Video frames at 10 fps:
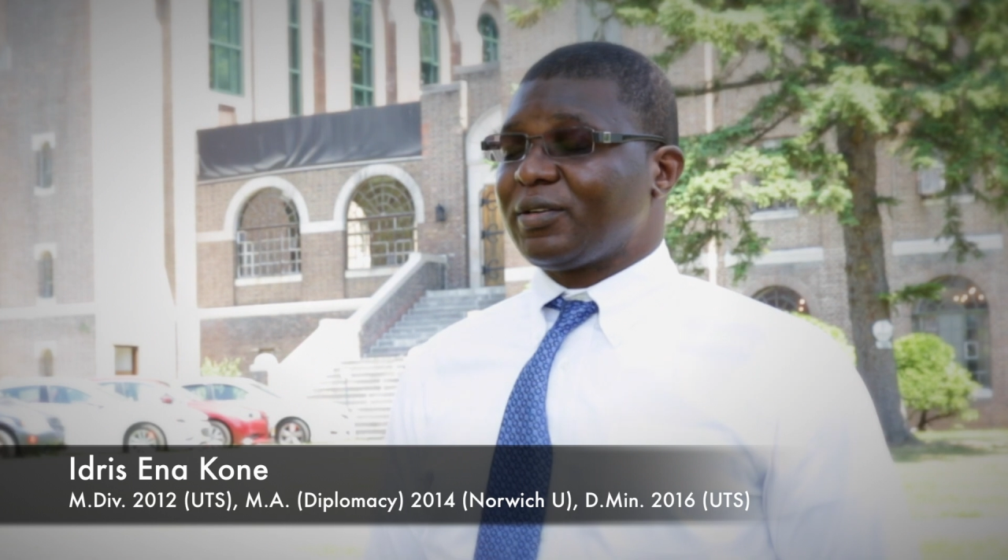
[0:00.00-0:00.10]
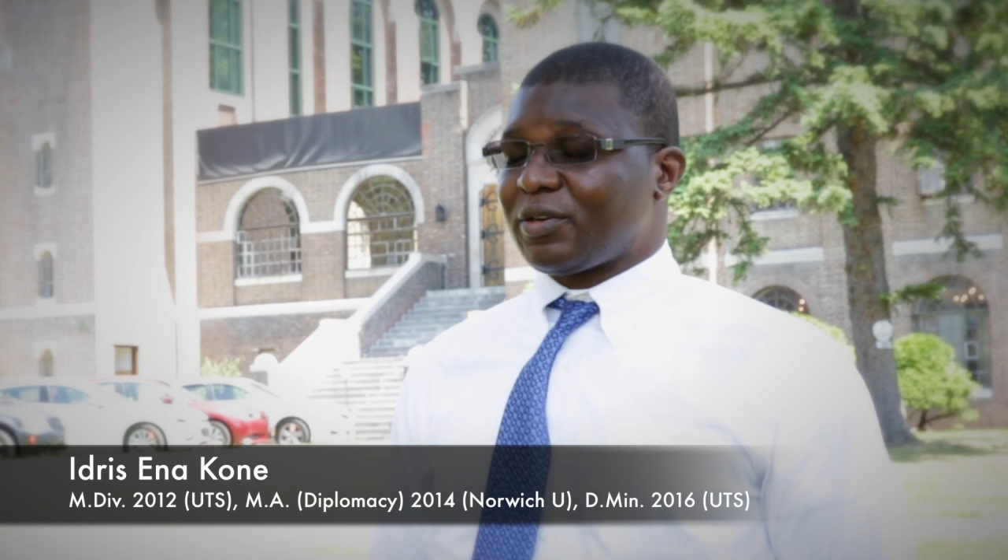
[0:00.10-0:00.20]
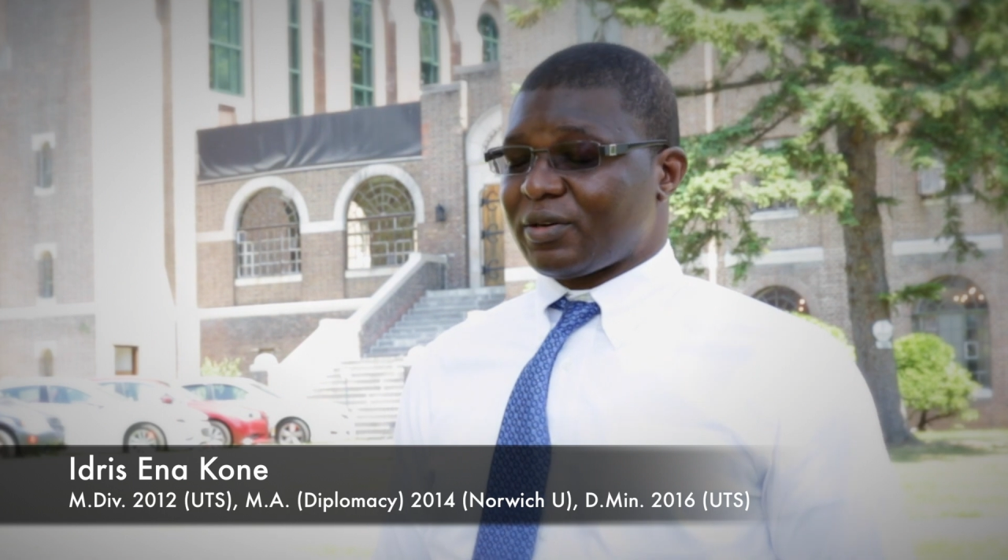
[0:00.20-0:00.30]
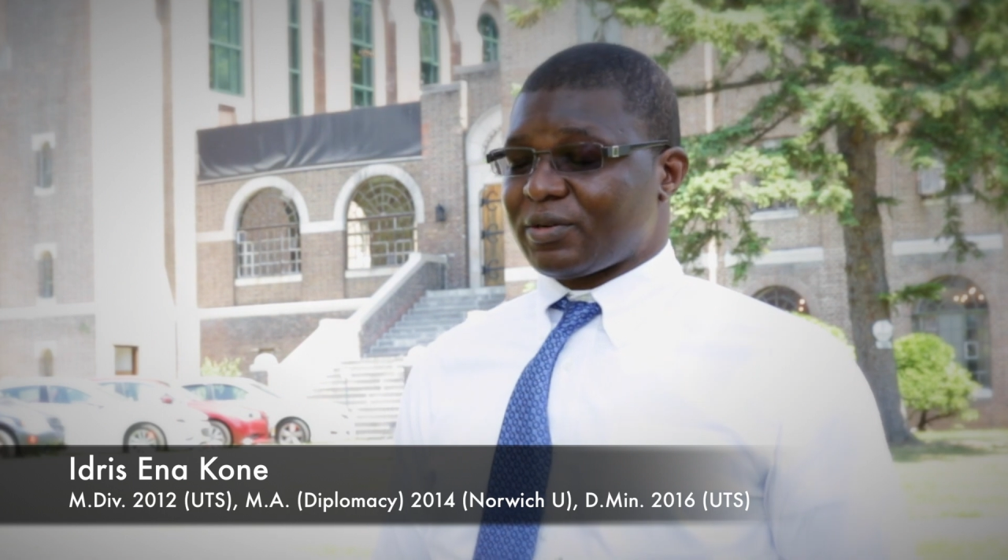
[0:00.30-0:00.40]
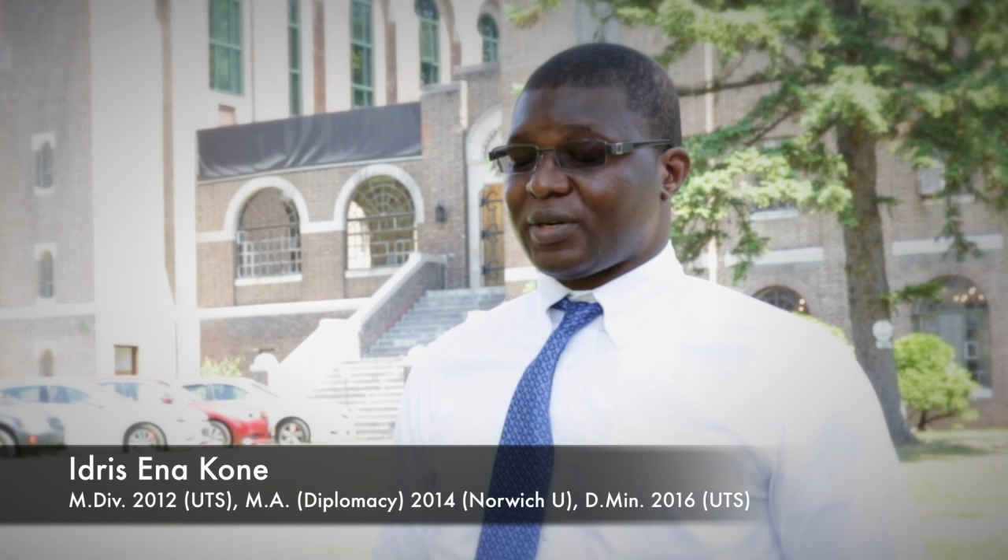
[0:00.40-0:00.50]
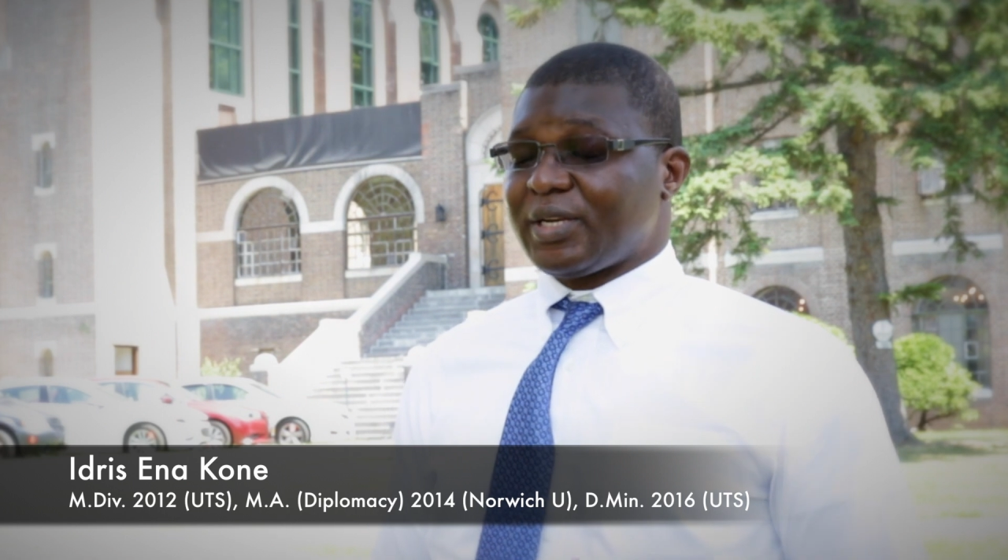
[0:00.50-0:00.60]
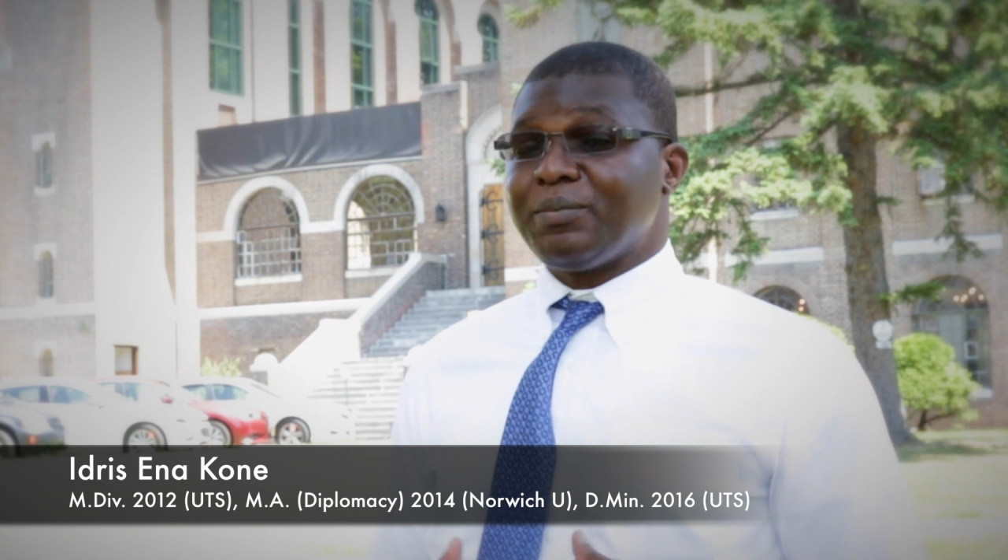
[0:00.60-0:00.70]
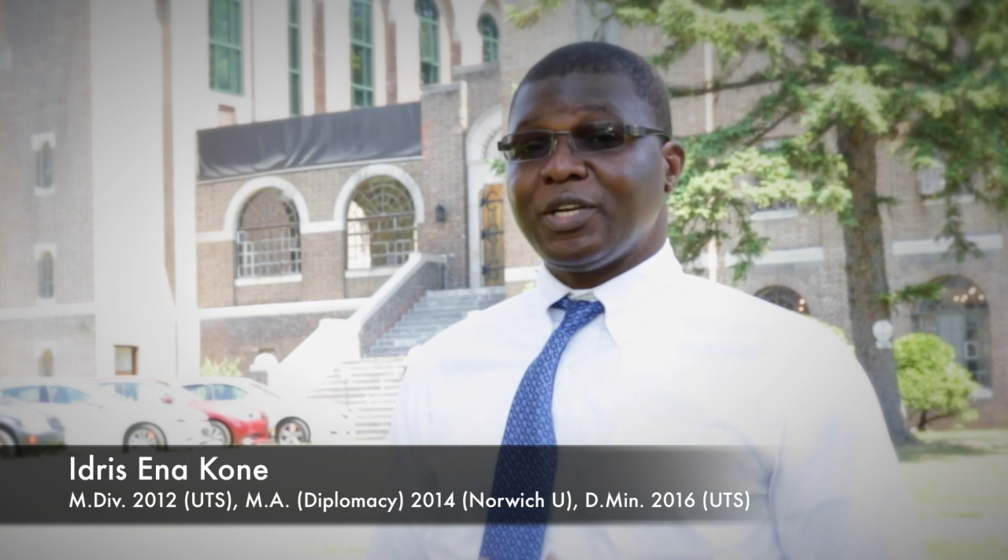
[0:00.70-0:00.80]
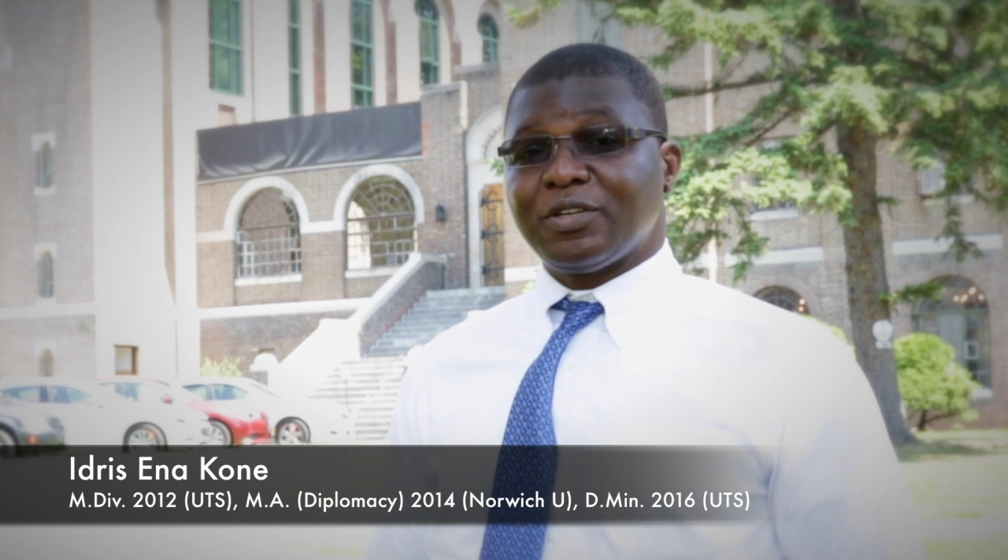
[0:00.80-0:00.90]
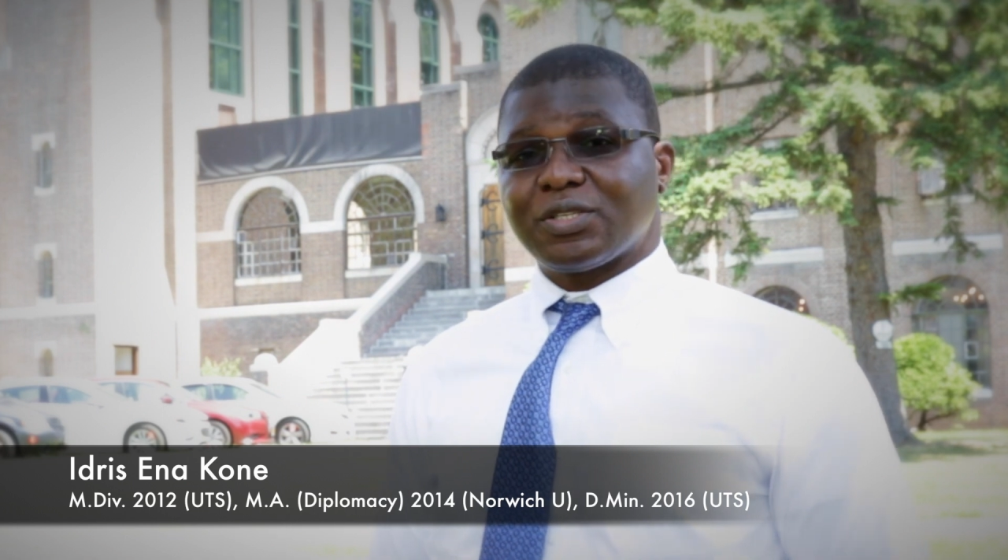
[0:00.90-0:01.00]
doctorate
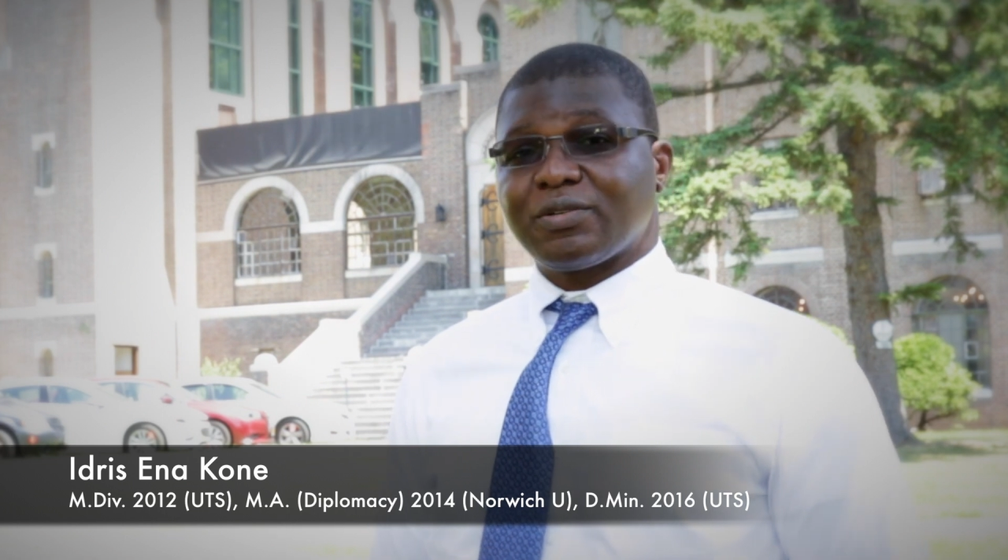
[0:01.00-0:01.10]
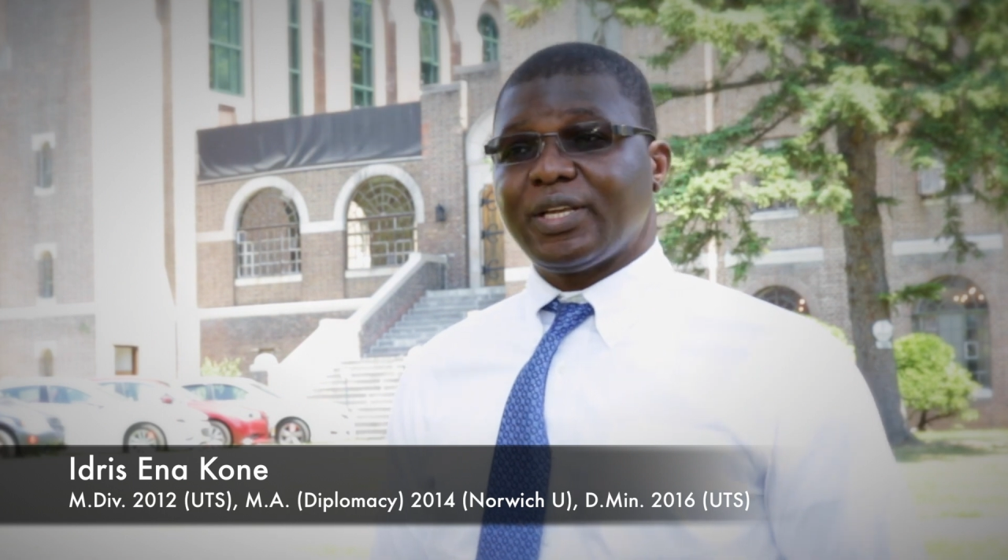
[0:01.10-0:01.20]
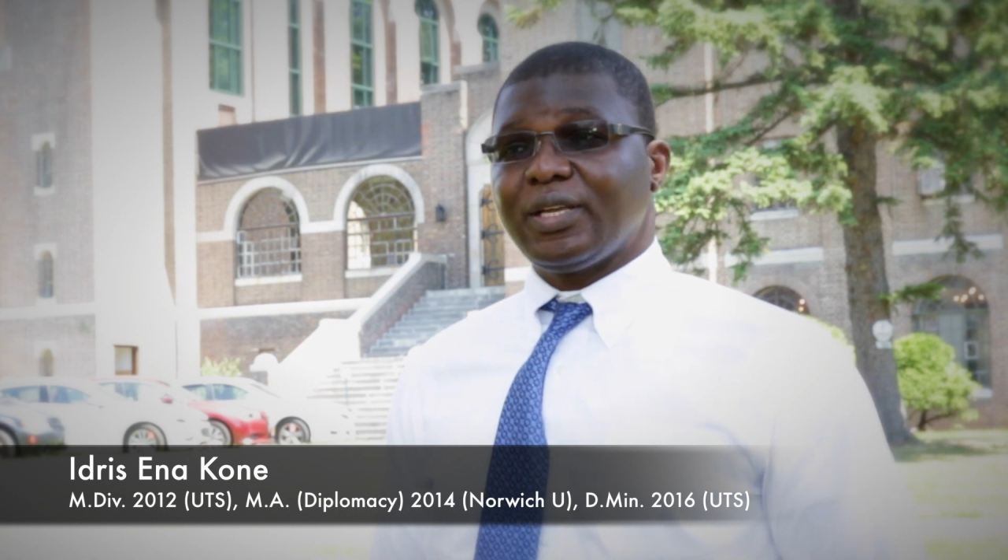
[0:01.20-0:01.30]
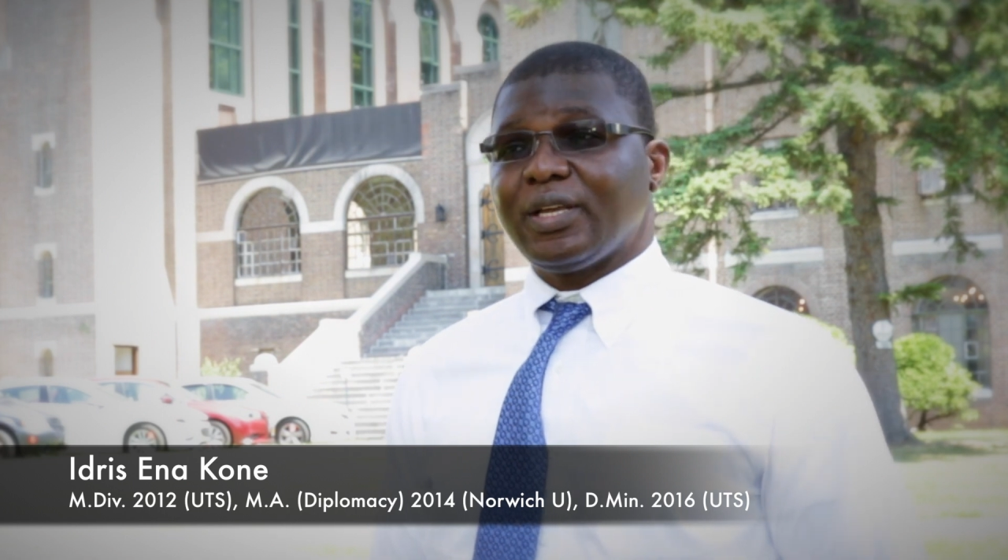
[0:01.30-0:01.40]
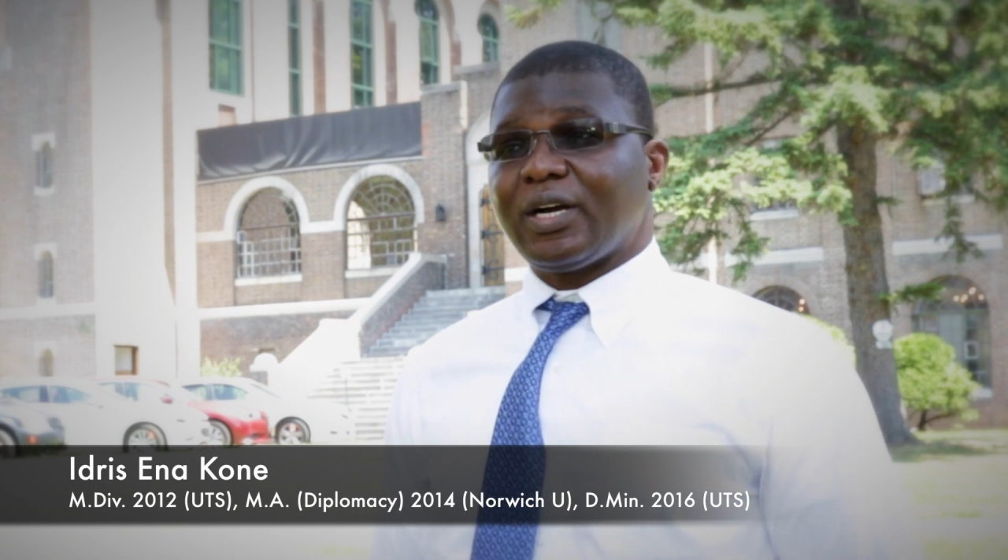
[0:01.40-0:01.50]
in ministry,